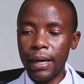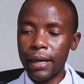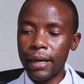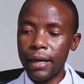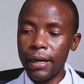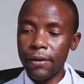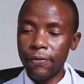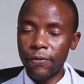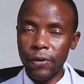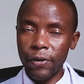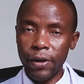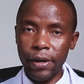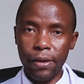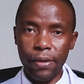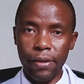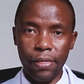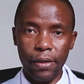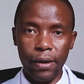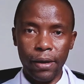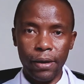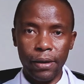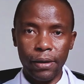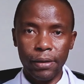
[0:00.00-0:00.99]
Different
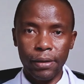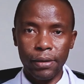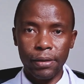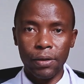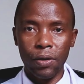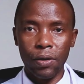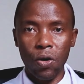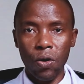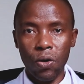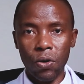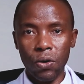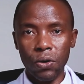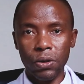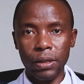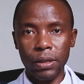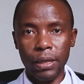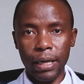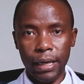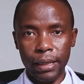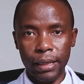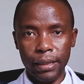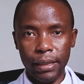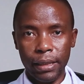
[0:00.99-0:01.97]
things cause
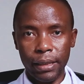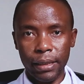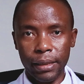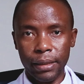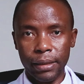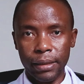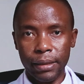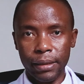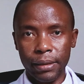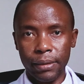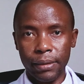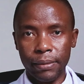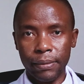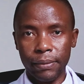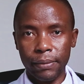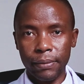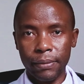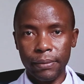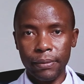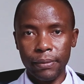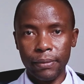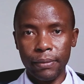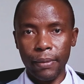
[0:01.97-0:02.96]
cataract,
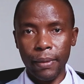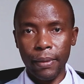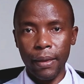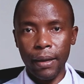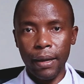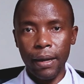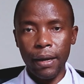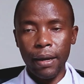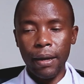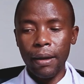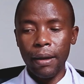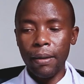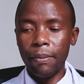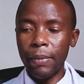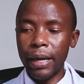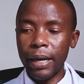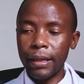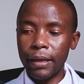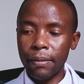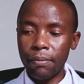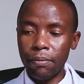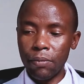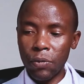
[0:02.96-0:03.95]

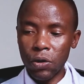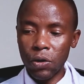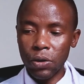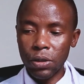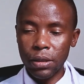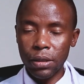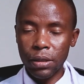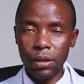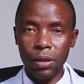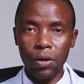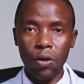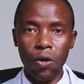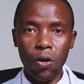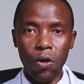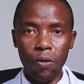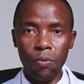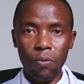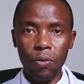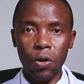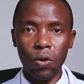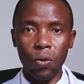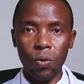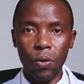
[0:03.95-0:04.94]
but the most
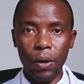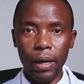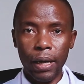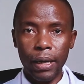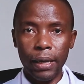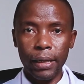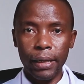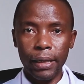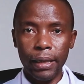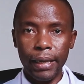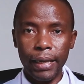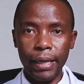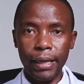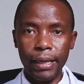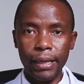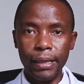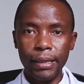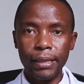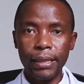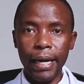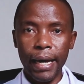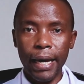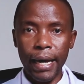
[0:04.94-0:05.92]
common one
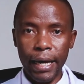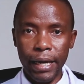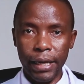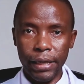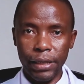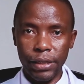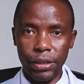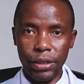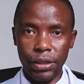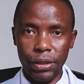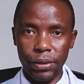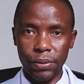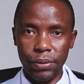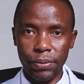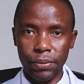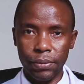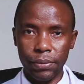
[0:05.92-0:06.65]
is age.